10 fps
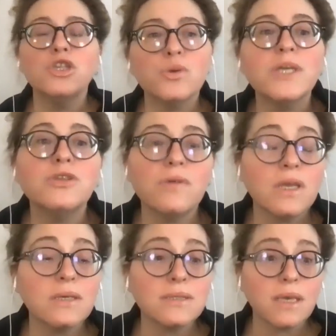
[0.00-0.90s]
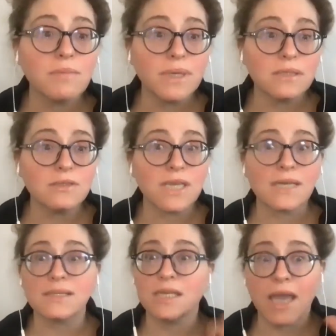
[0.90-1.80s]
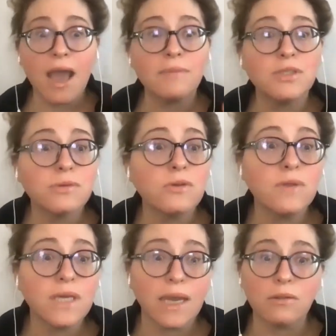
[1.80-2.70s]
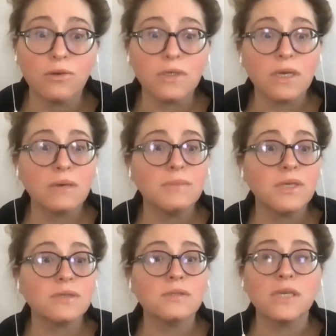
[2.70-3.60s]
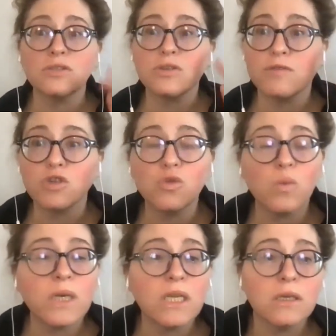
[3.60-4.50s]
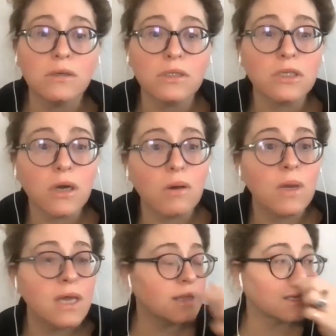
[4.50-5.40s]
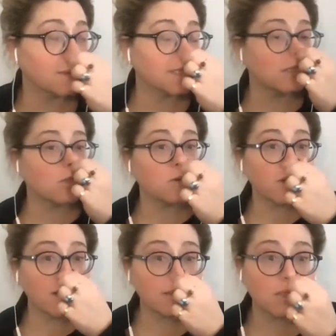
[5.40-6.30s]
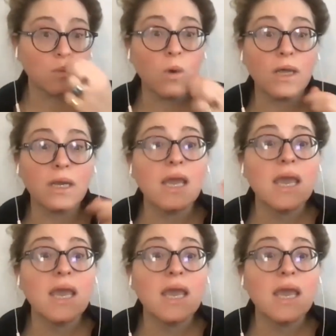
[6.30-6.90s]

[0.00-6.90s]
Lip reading: Do I do things like muscle testing? Absolutely. I learned how to muscle test over 20 years ago. I think it was in 2001.